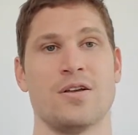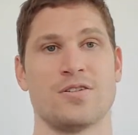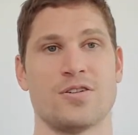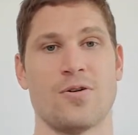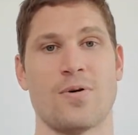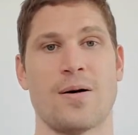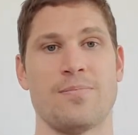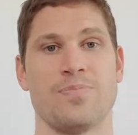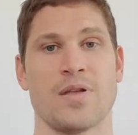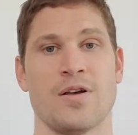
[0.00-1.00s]

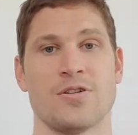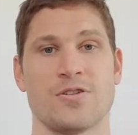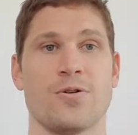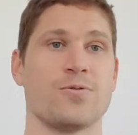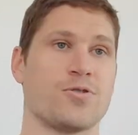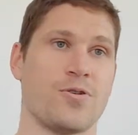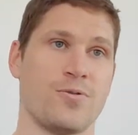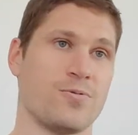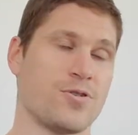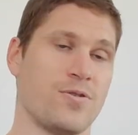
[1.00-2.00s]
So
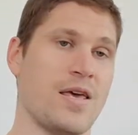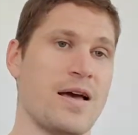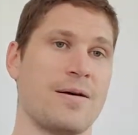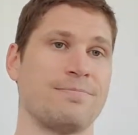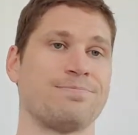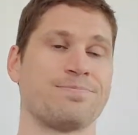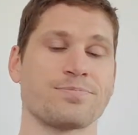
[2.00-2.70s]
yeah.